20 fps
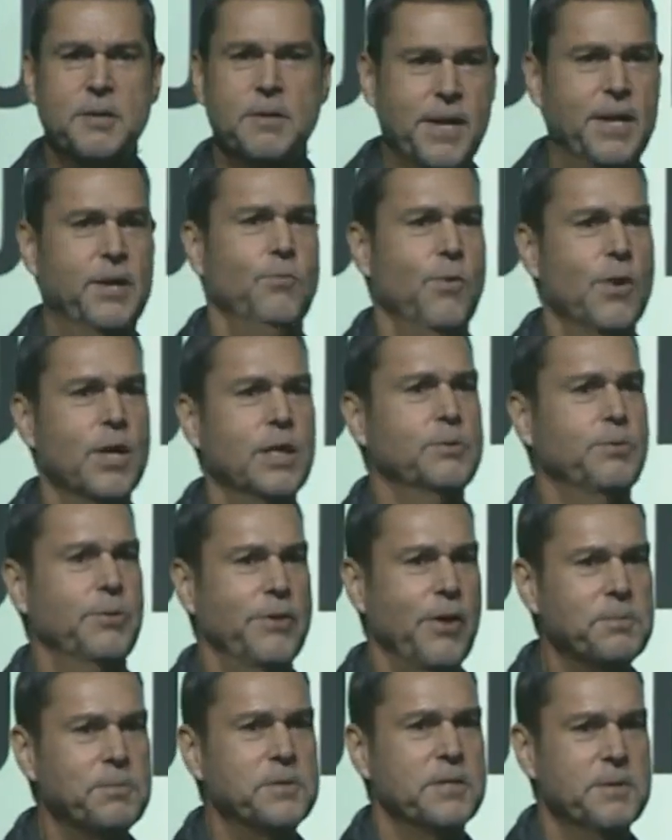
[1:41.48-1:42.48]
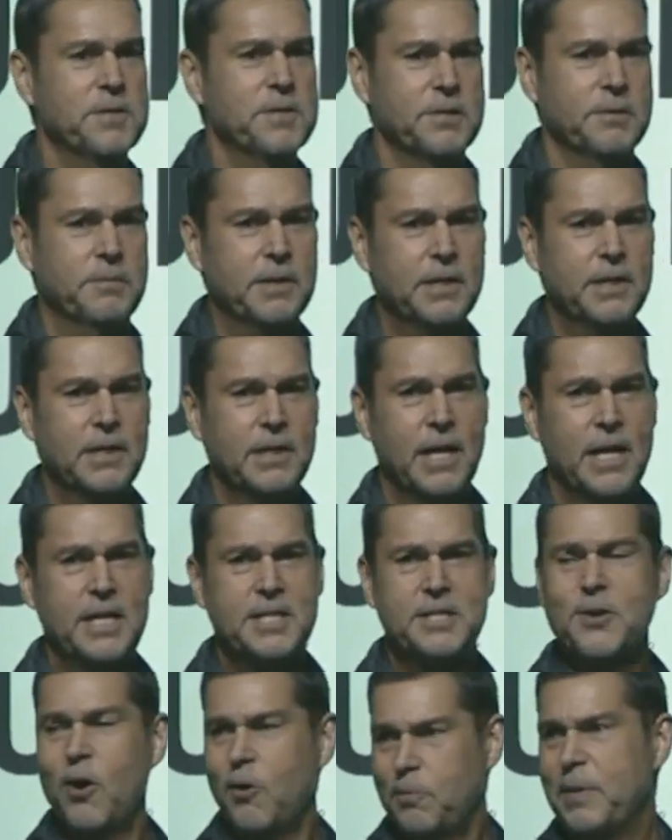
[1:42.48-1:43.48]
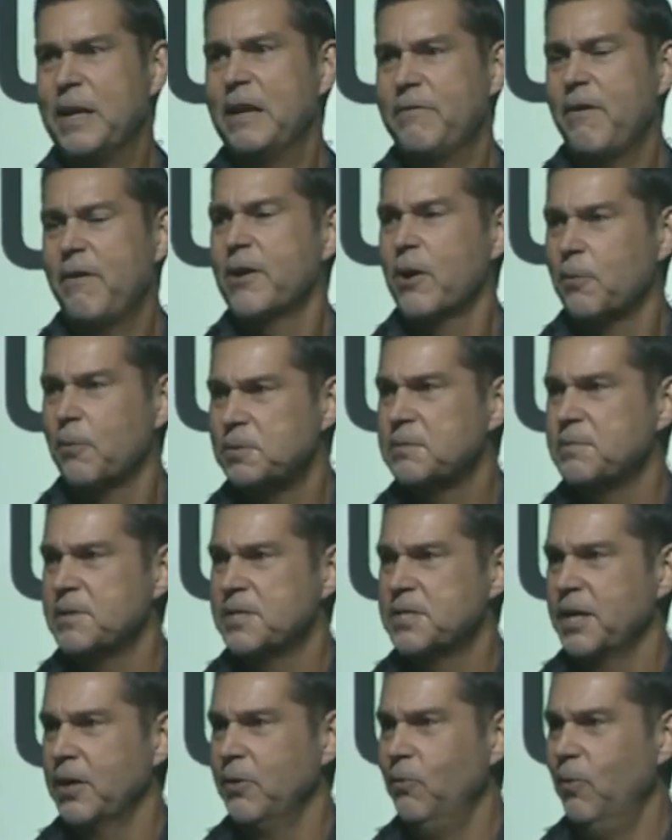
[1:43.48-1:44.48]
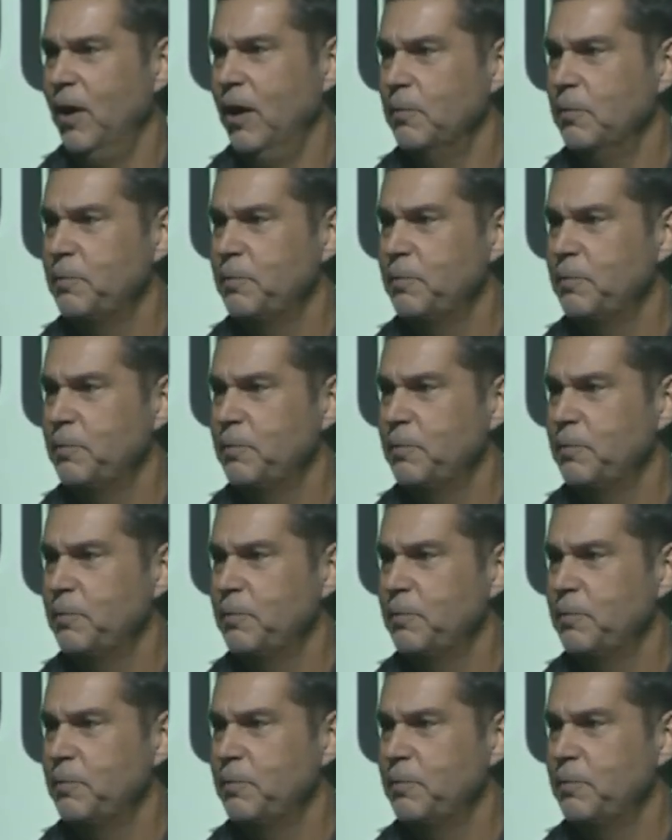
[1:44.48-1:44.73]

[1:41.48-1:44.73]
be in a world with optimism. It's not been a very optimistic world,